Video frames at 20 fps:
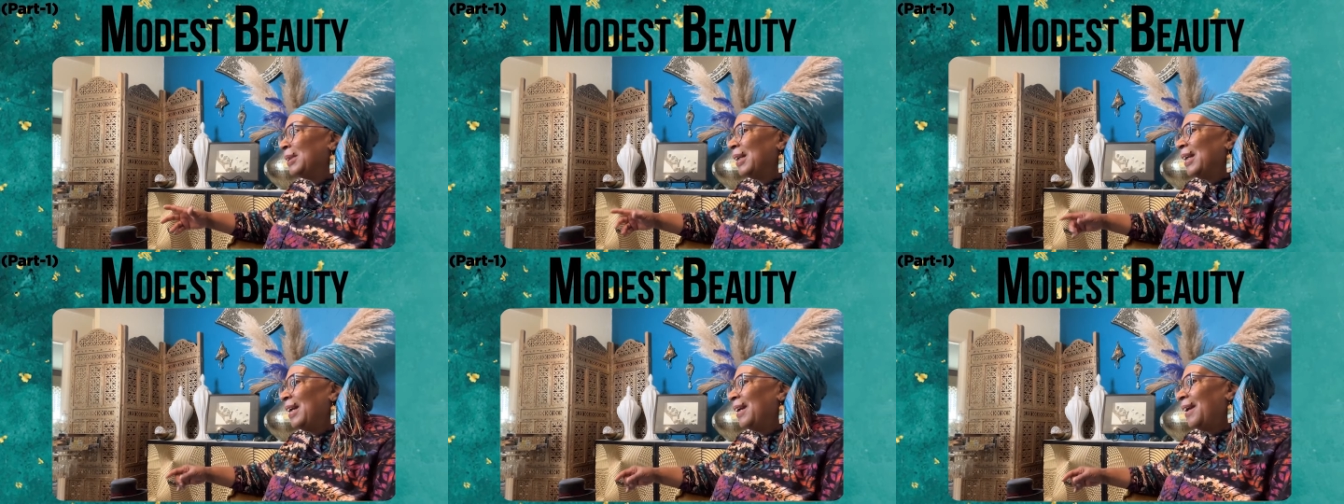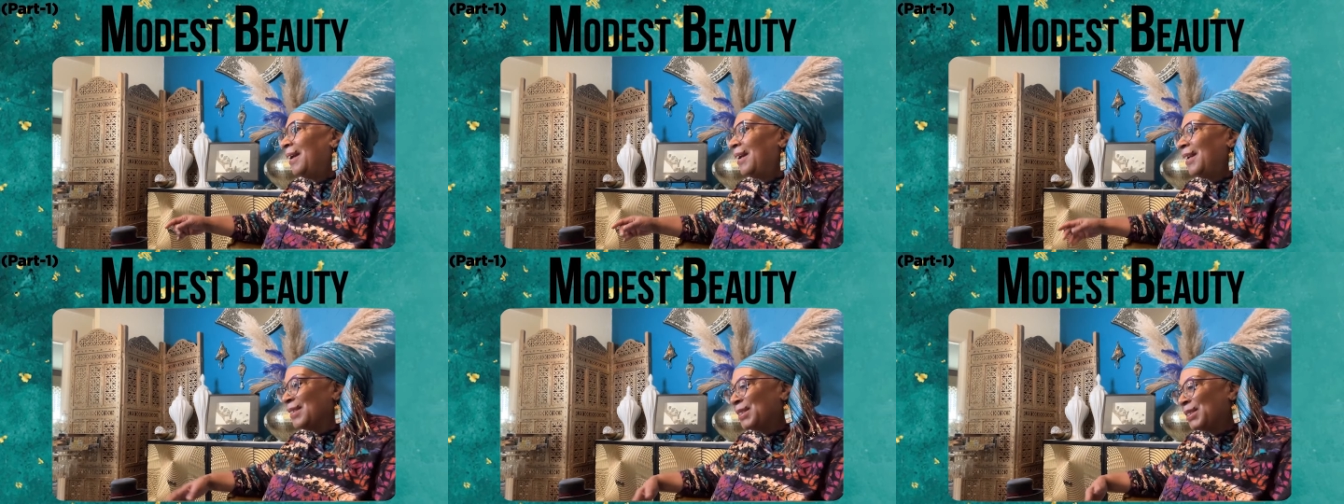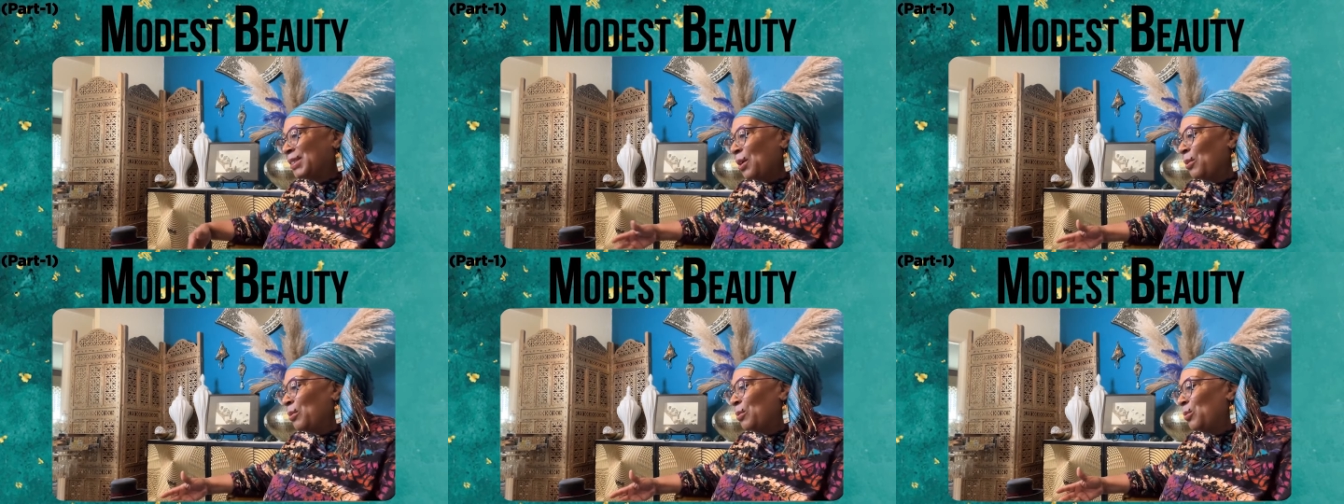Hmm. And
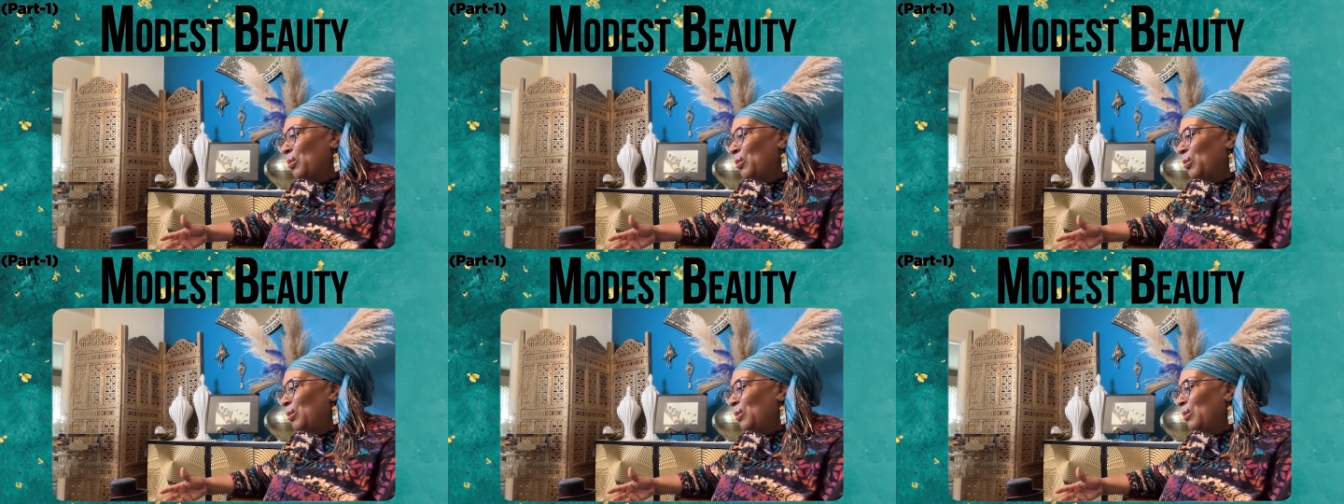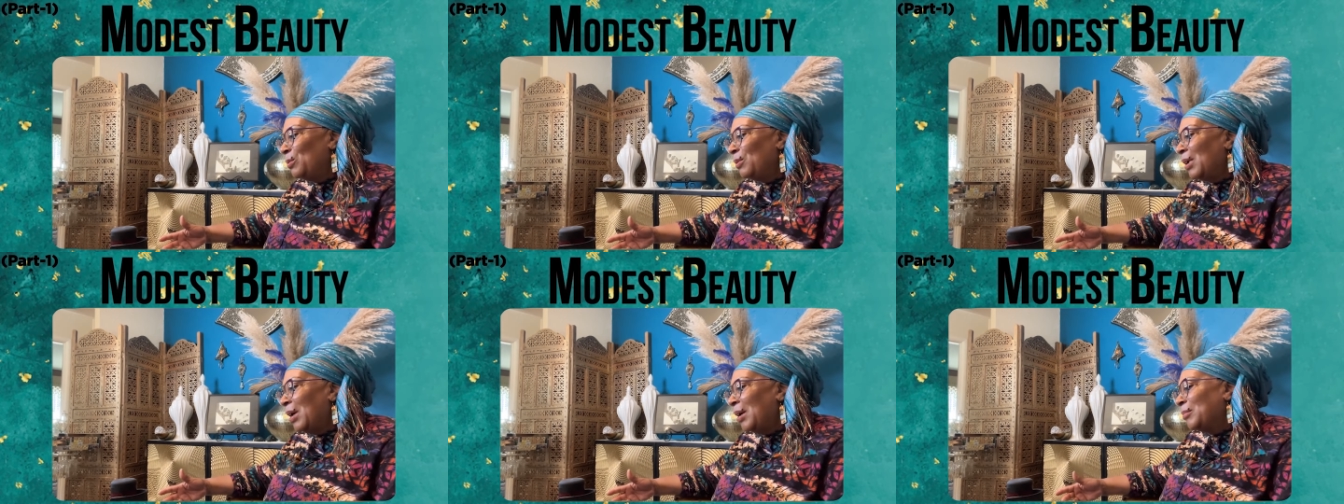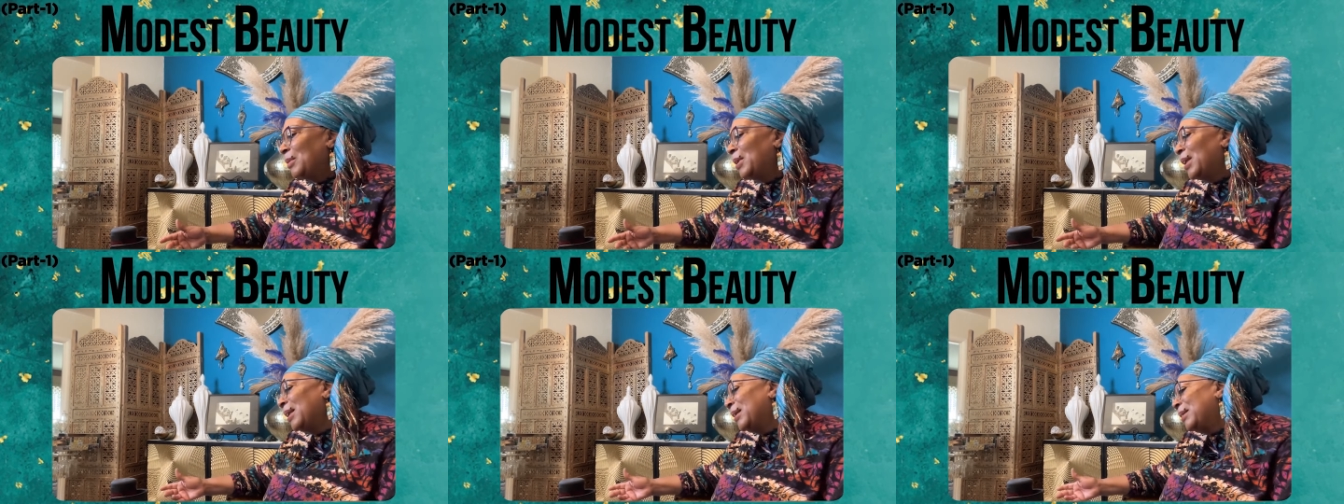so
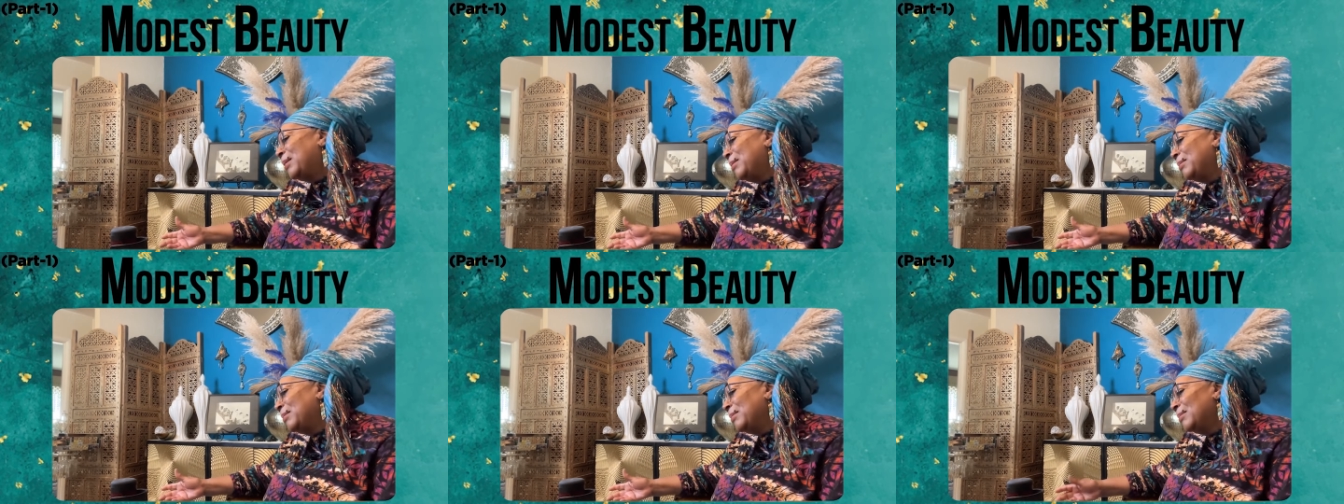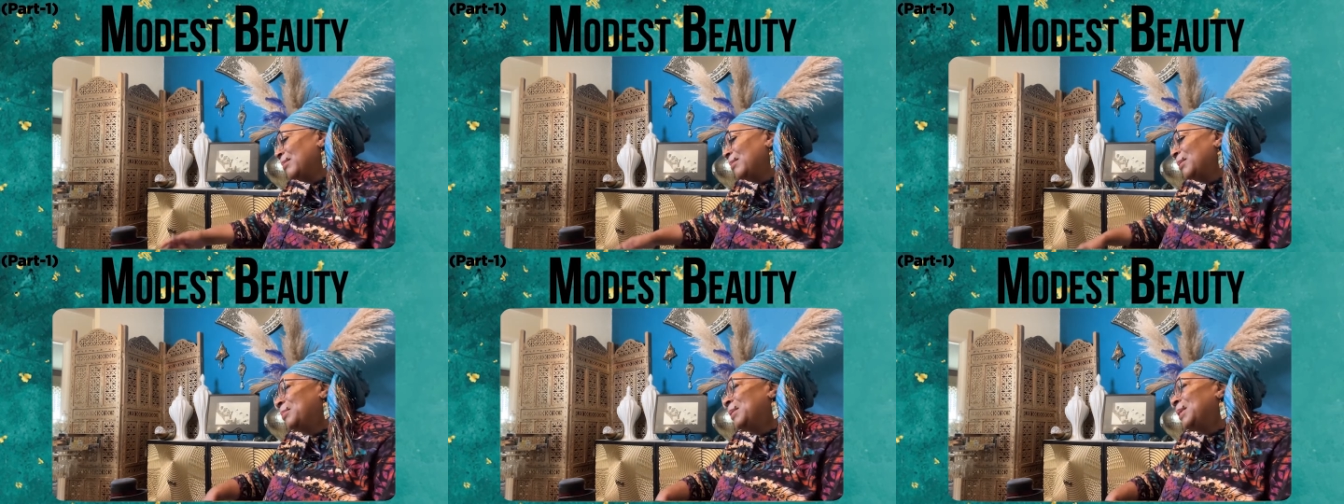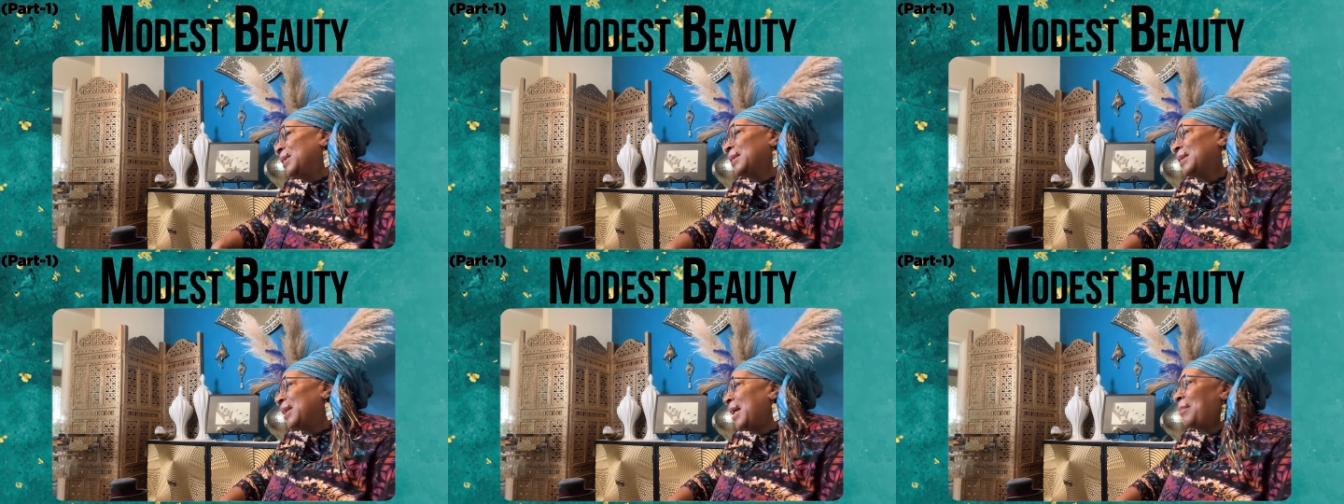I'm like, well,
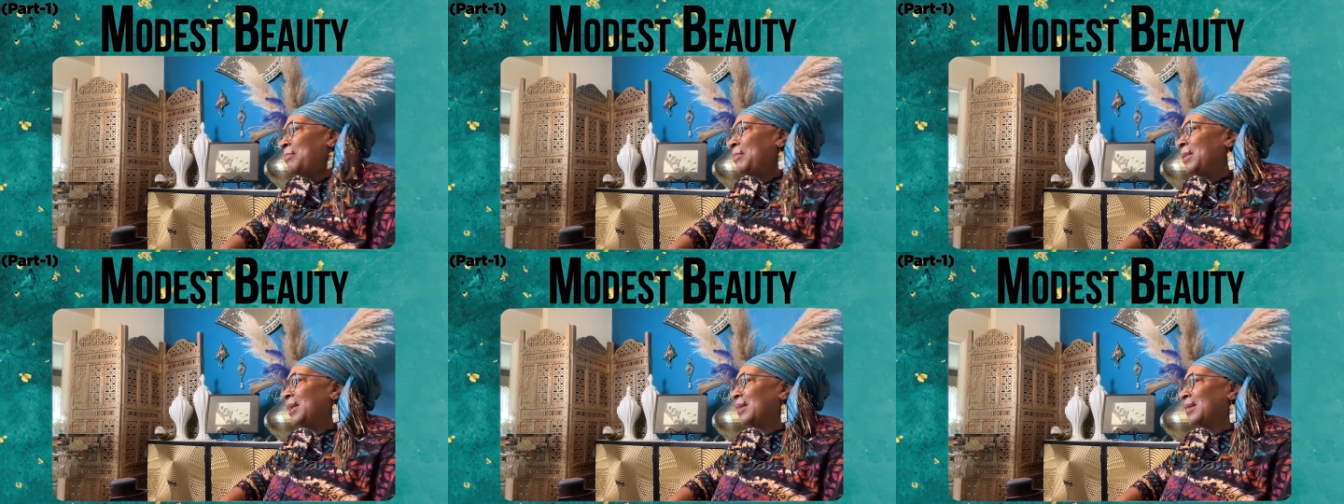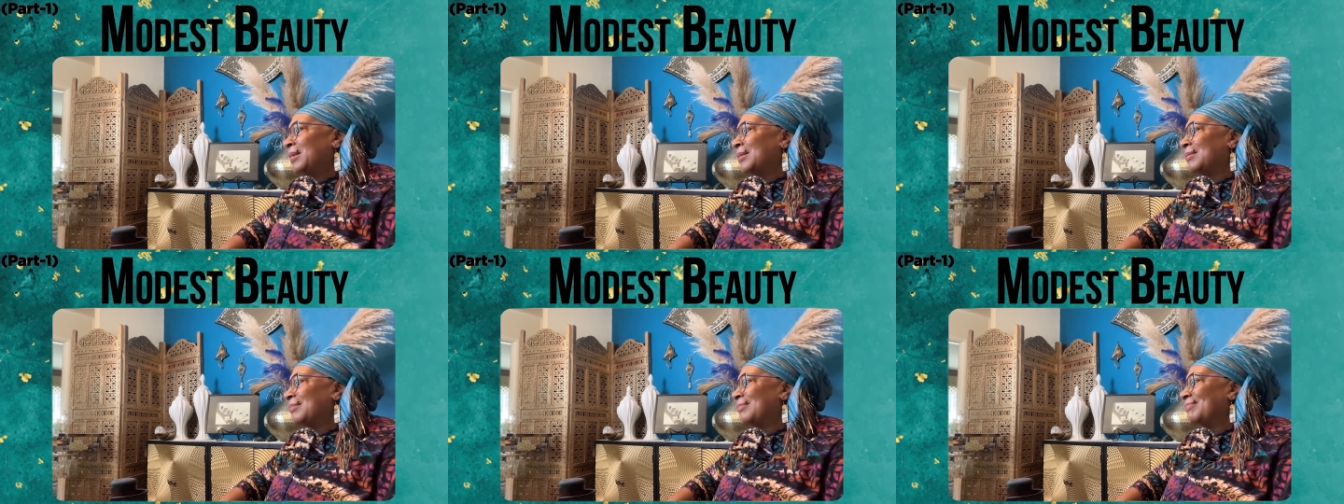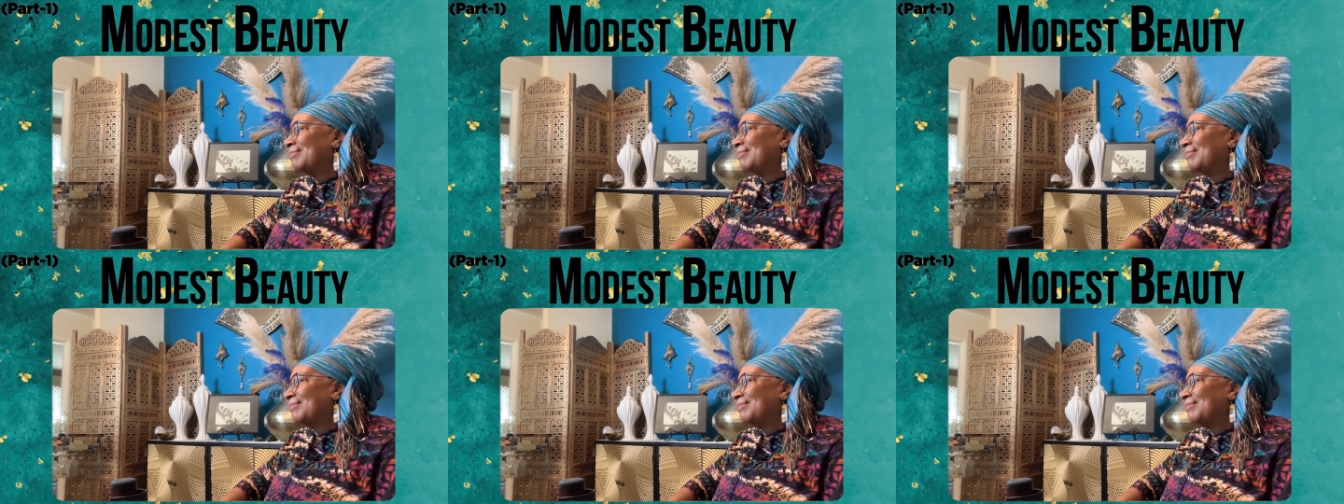what does that mean? Mm-hmm.